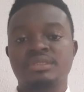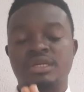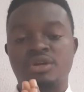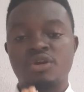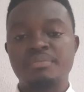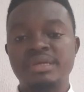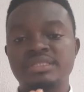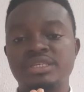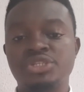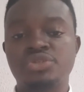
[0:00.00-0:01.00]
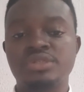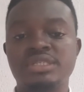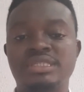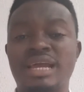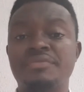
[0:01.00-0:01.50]
The government issued
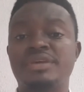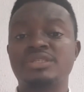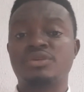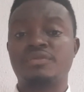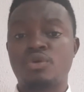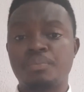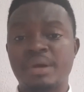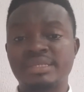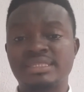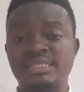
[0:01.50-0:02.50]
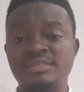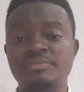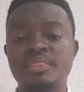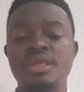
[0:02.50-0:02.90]
these certificates of occupancy